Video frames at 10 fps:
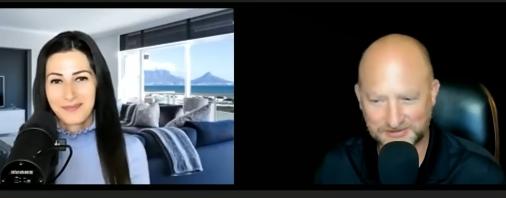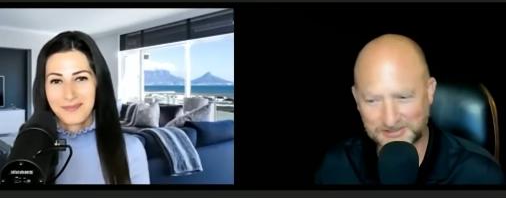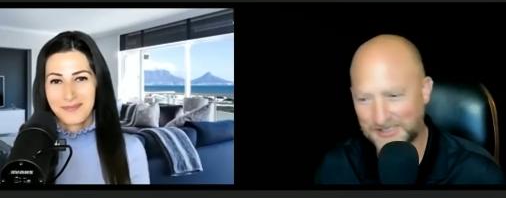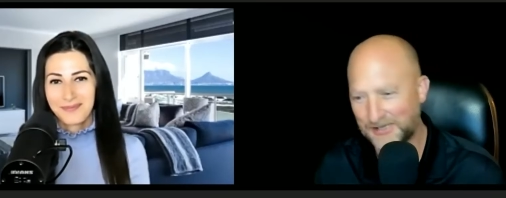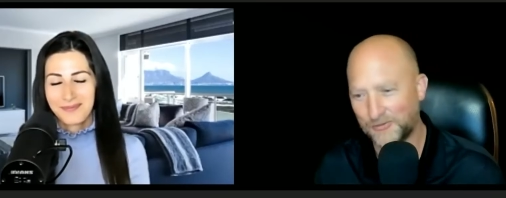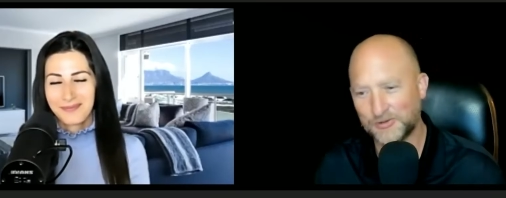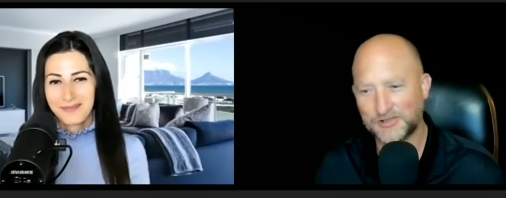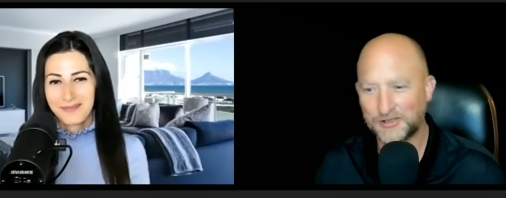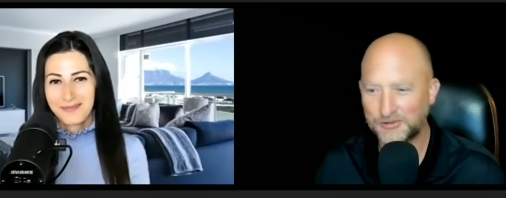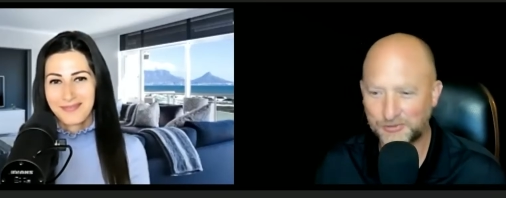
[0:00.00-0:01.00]
Speaker 1: is saying what
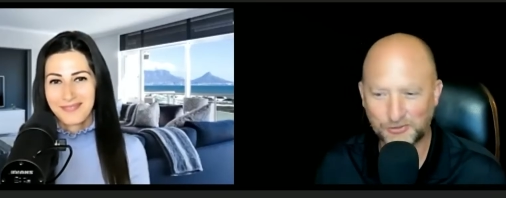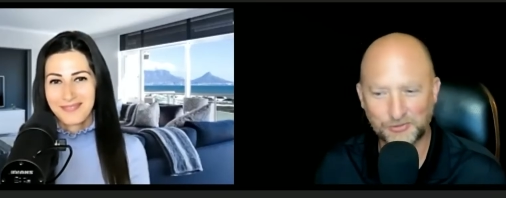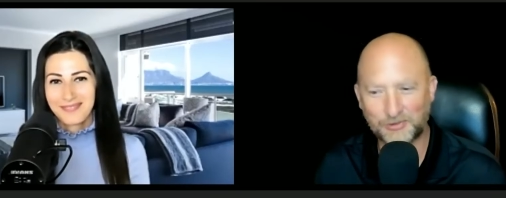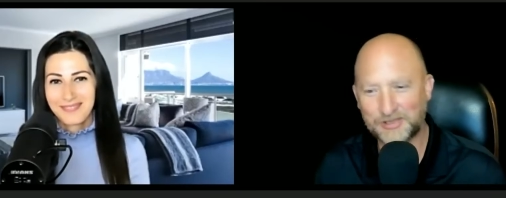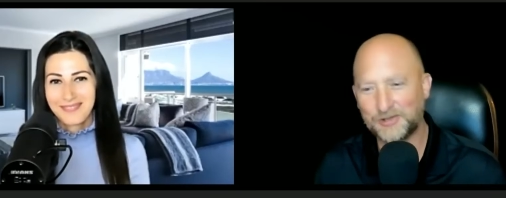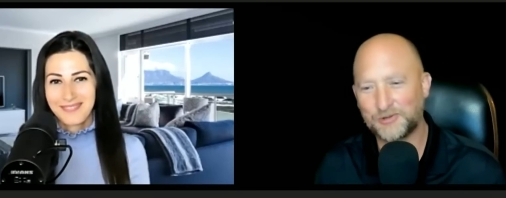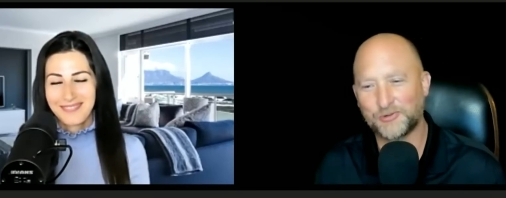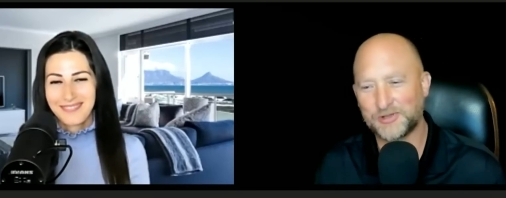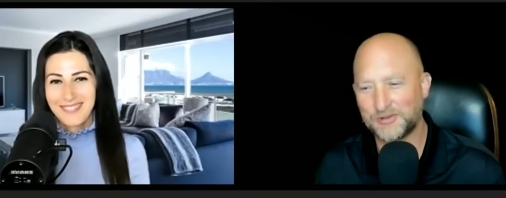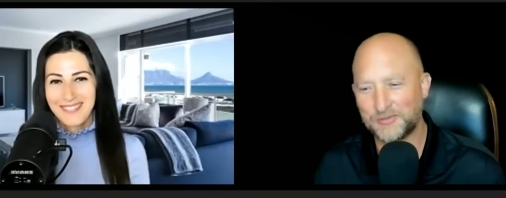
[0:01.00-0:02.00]
the hell are you doing why are you
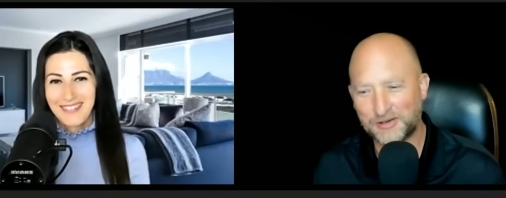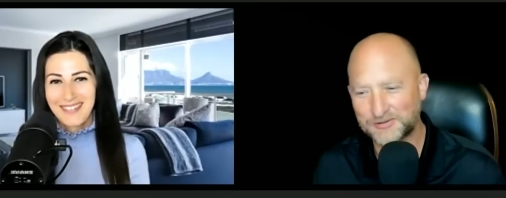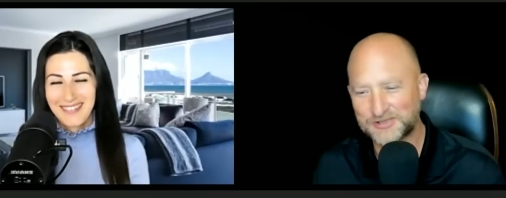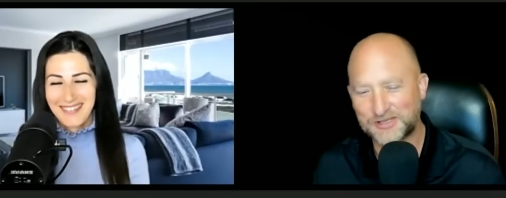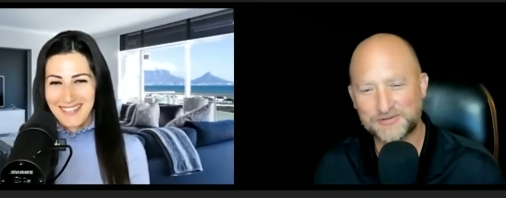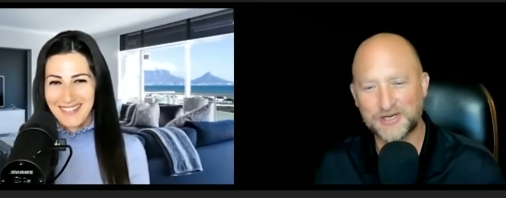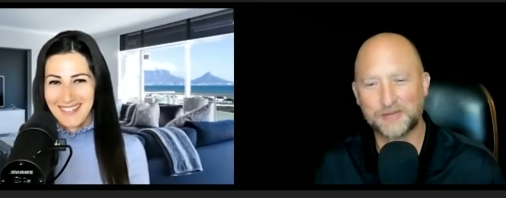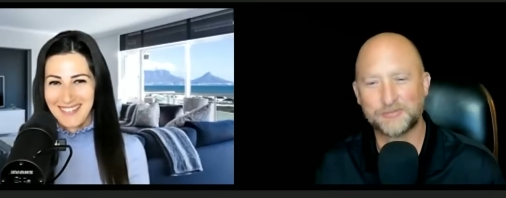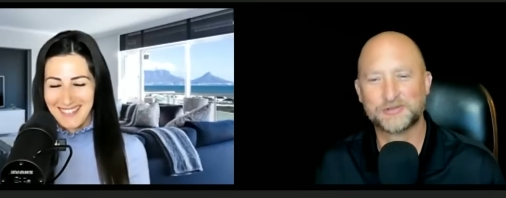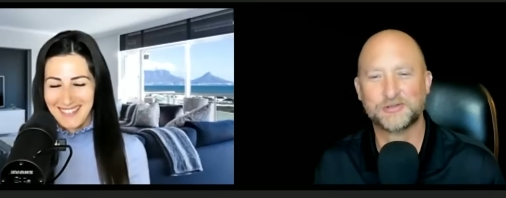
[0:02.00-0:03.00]
quitting the microsoft
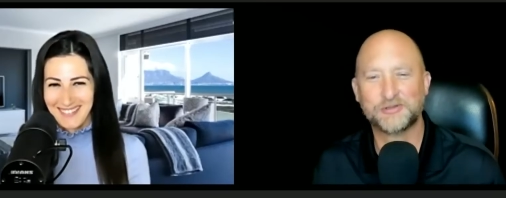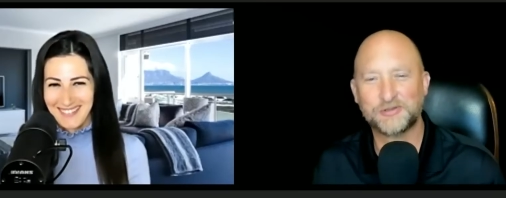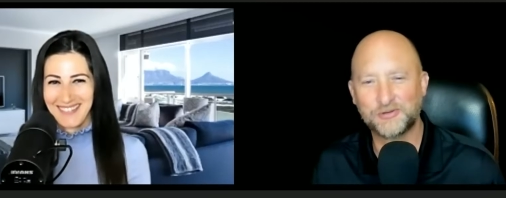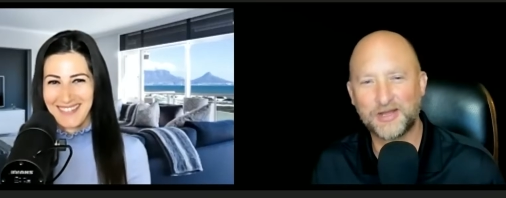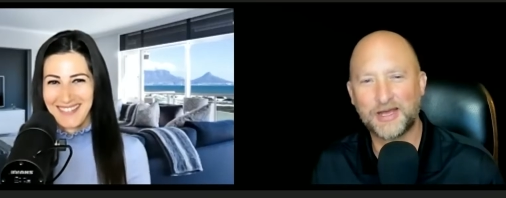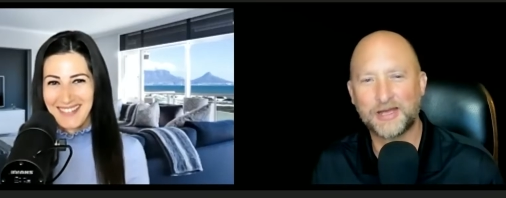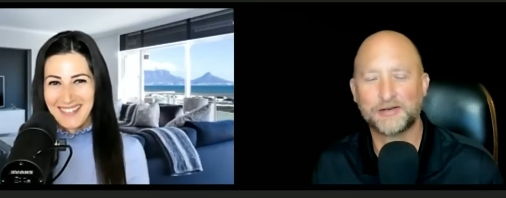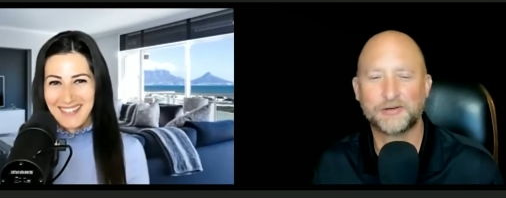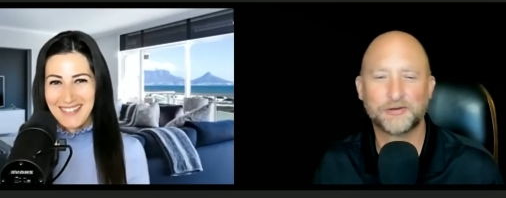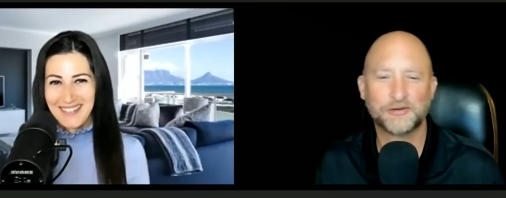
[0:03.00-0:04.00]
job you shouldn't do that
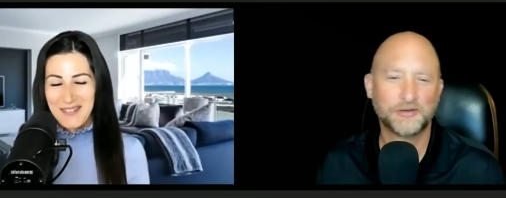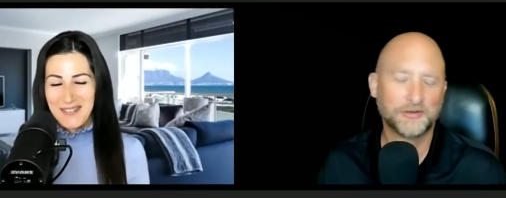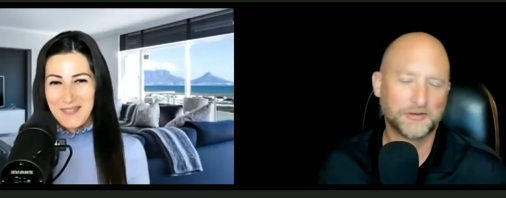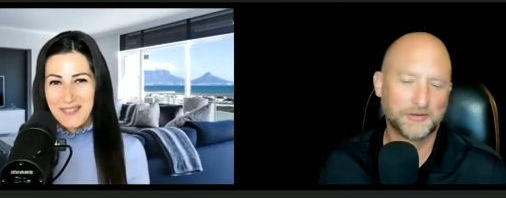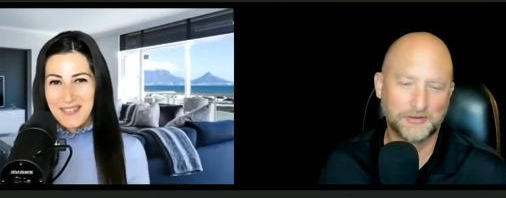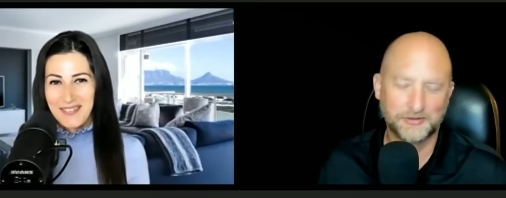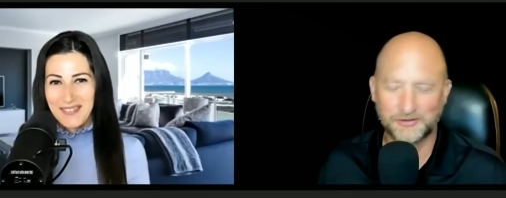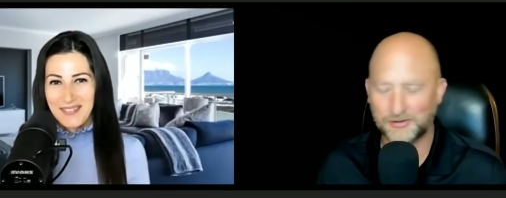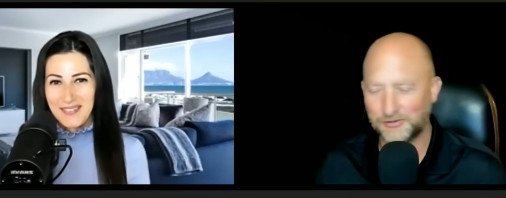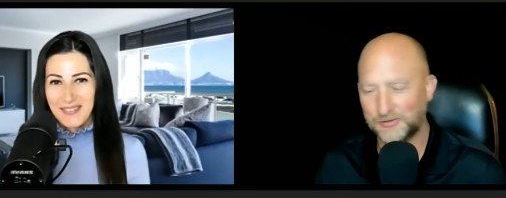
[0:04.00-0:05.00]
and you're
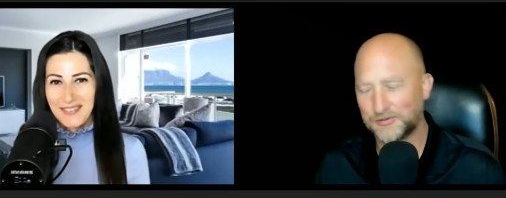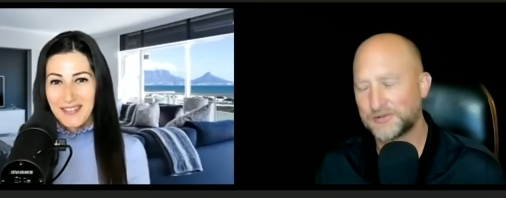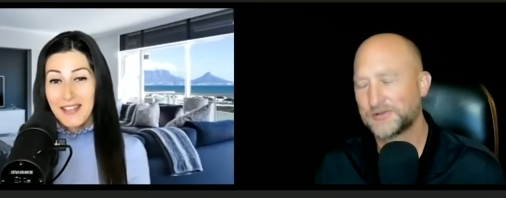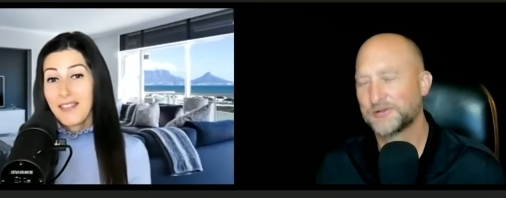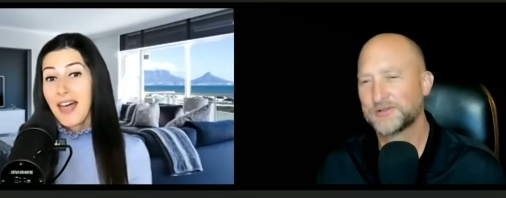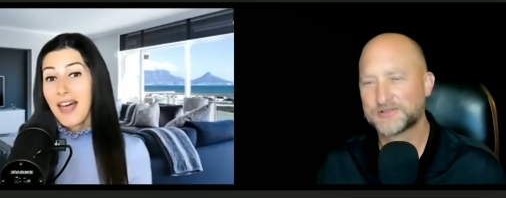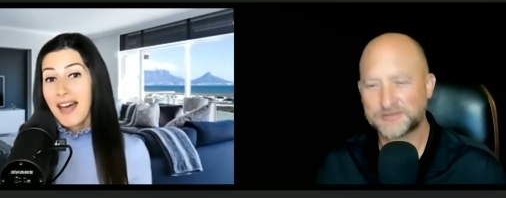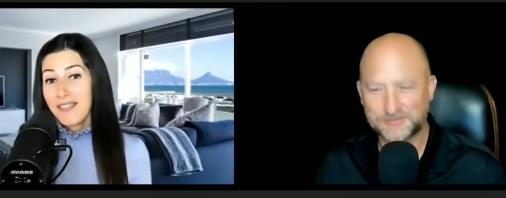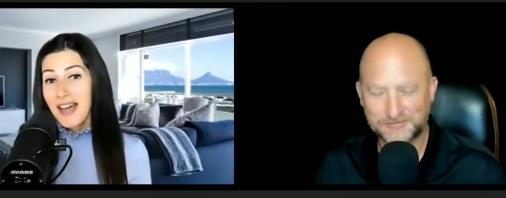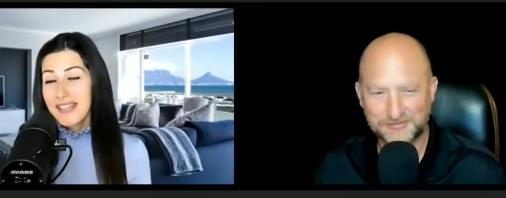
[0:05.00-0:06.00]
you know you're, and that you're
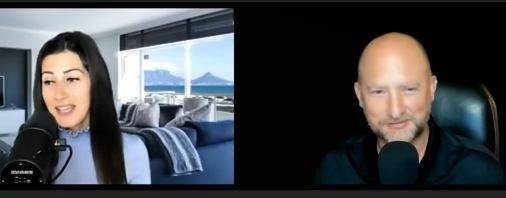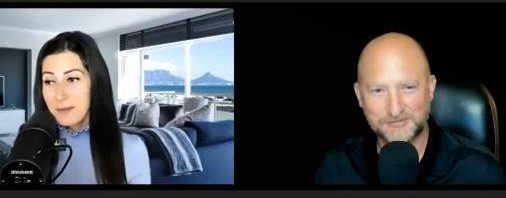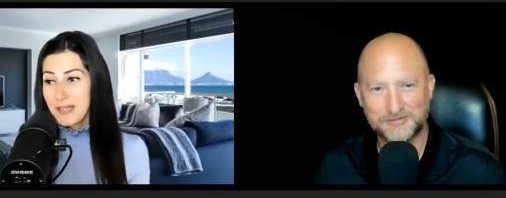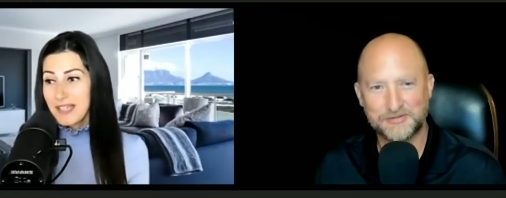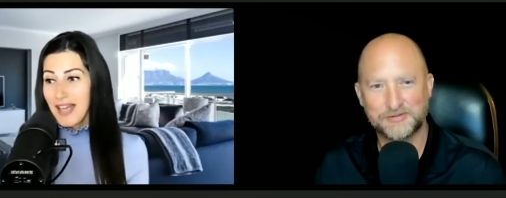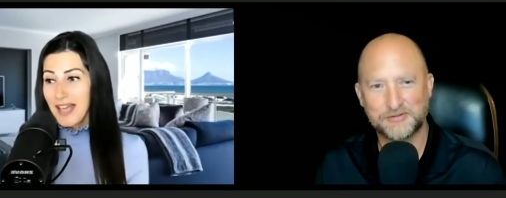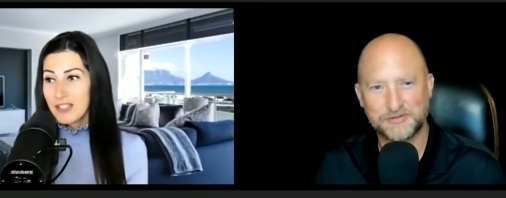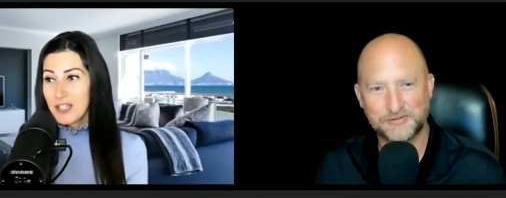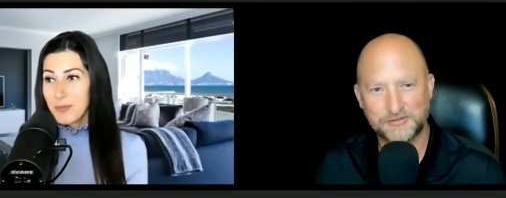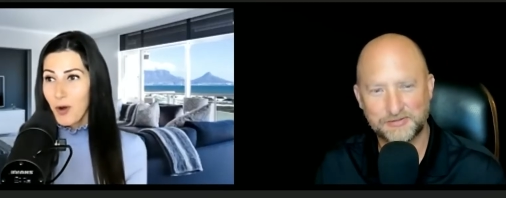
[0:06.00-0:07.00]
that
Speaker 2: had been actually
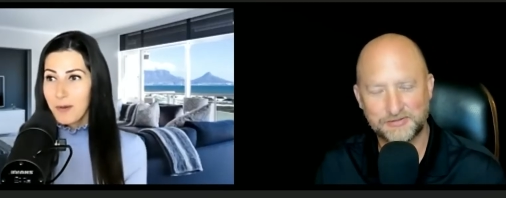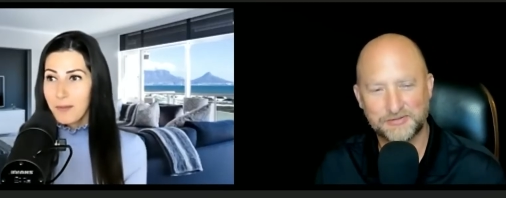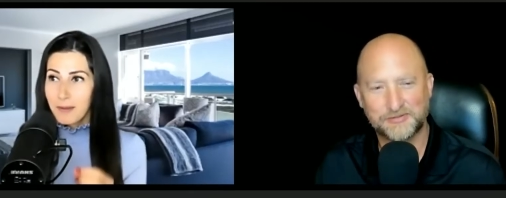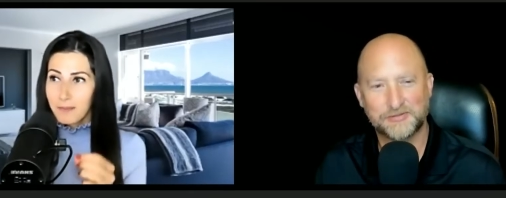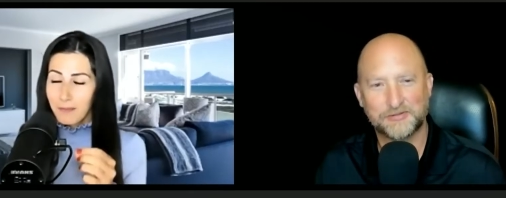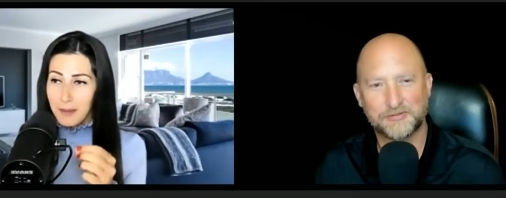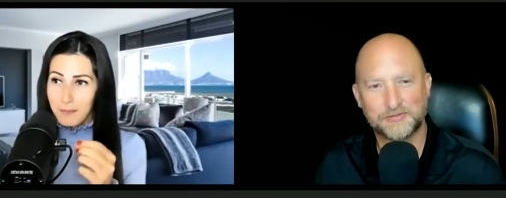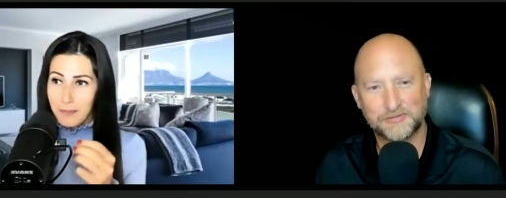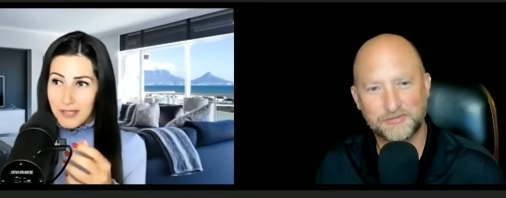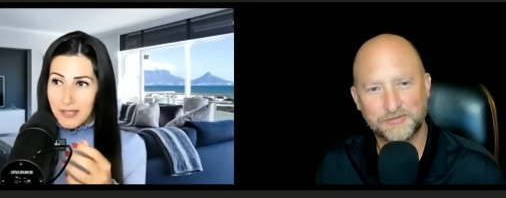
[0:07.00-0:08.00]
probably my my biggest